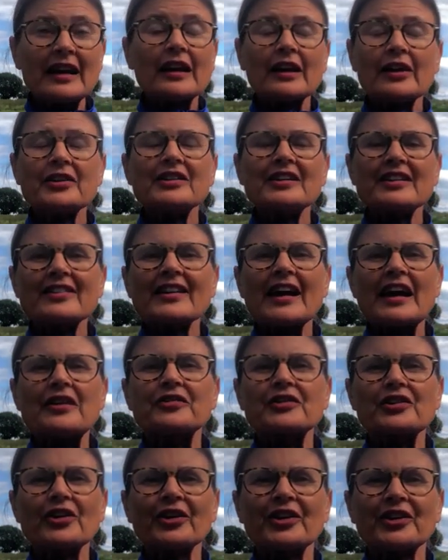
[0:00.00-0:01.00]
including
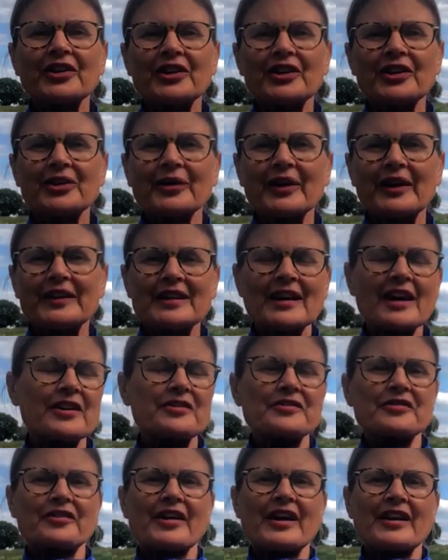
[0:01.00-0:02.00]
Dave John, who I'd
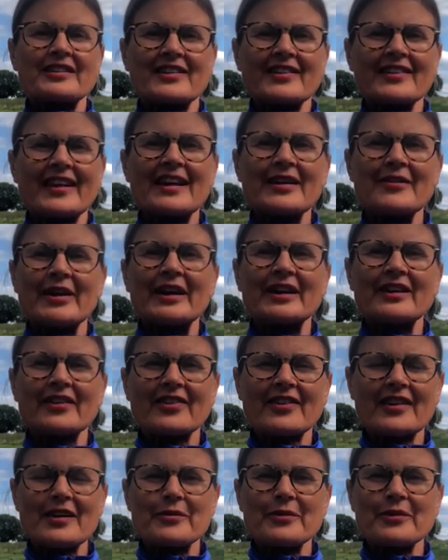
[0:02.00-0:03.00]
known for ages anyway,
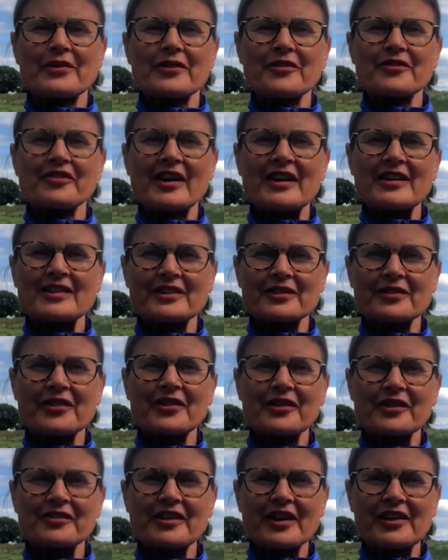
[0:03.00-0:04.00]
because he was a friend
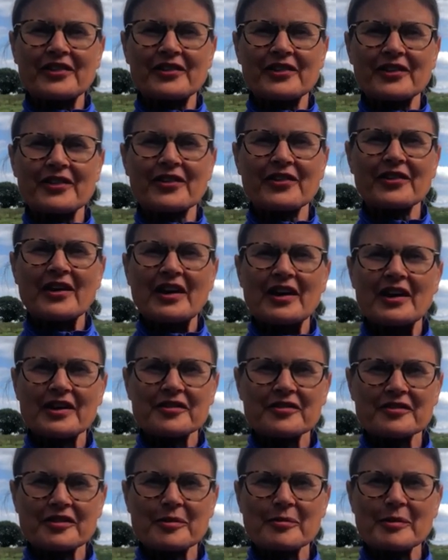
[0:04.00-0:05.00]
of Sylvester's
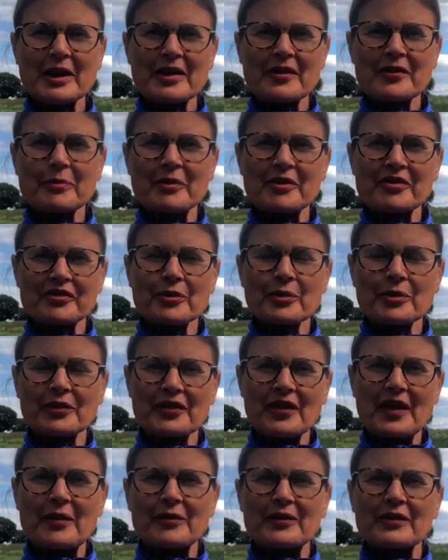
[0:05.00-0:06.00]
from years
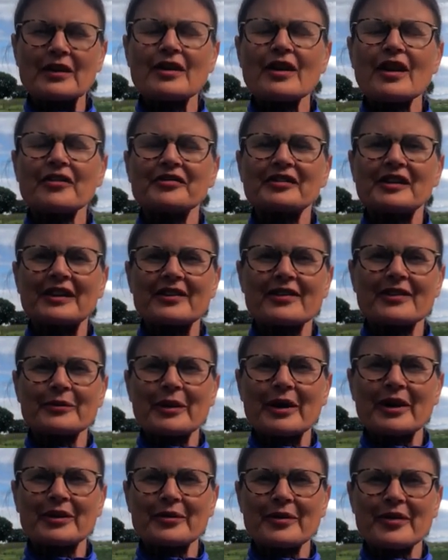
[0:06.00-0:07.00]
before, so that was lovely
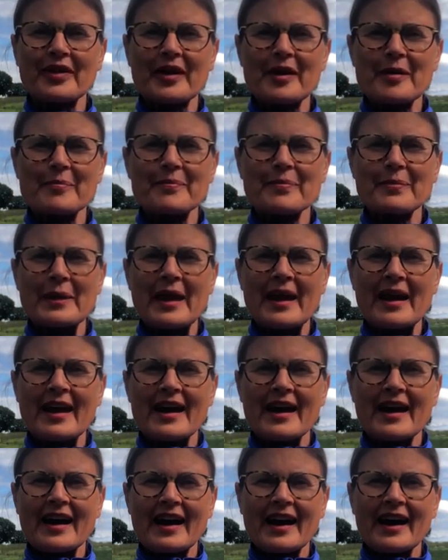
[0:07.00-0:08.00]
to work with him.
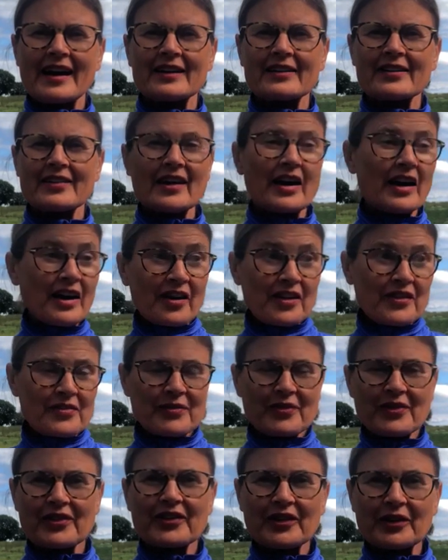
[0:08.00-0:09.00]
And
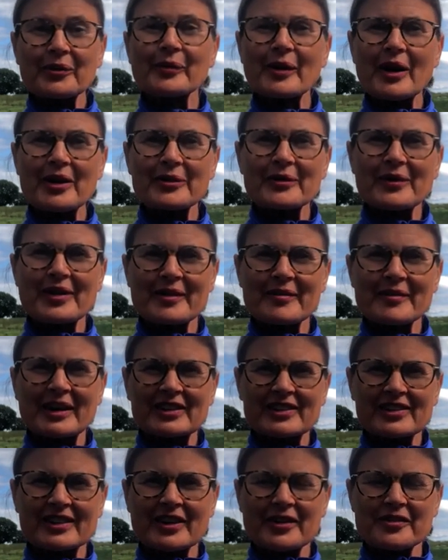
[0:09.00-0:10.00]
I still work with
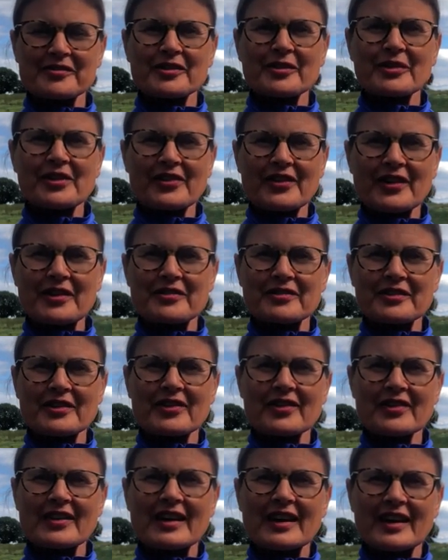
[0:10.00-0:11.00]
him actually on
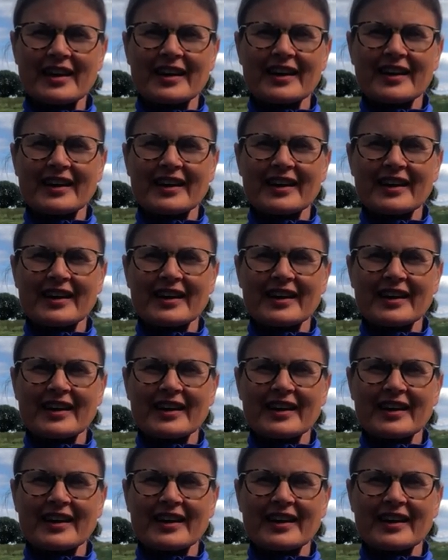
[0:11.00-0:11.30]
voiceovers.